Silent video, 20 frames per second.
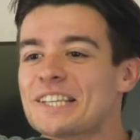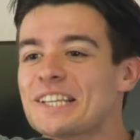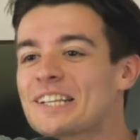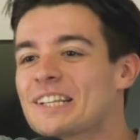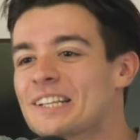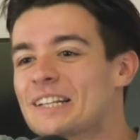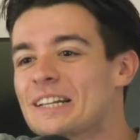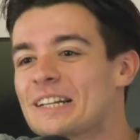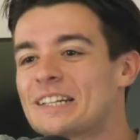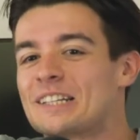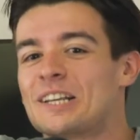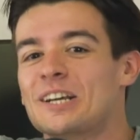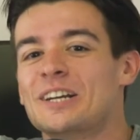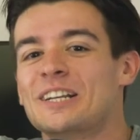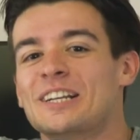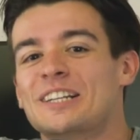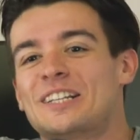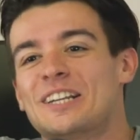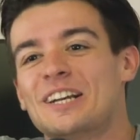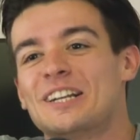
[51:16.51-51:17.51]
to,
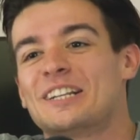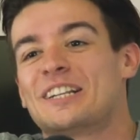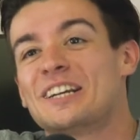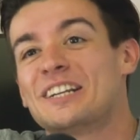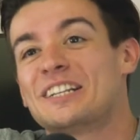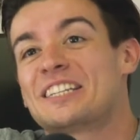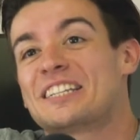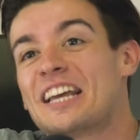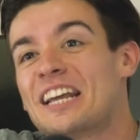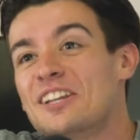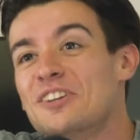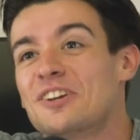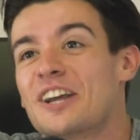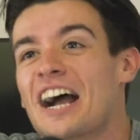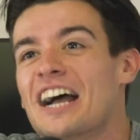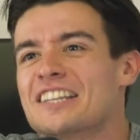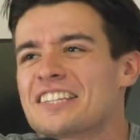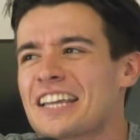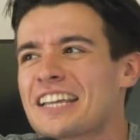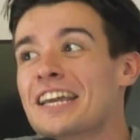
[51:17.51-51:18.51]
to, to send you
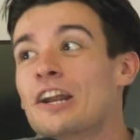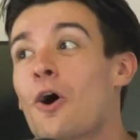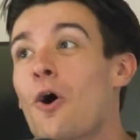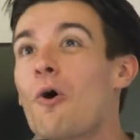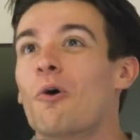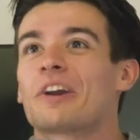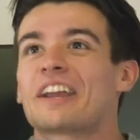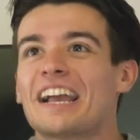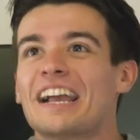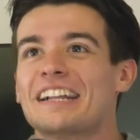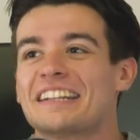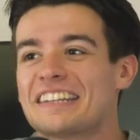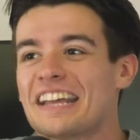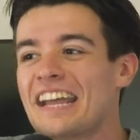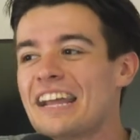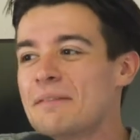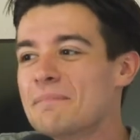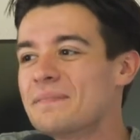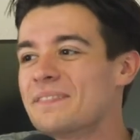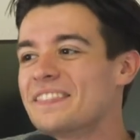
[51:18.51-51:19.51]
guys like an okay
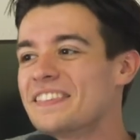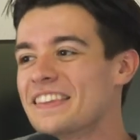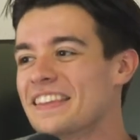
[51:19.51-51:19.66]
tape.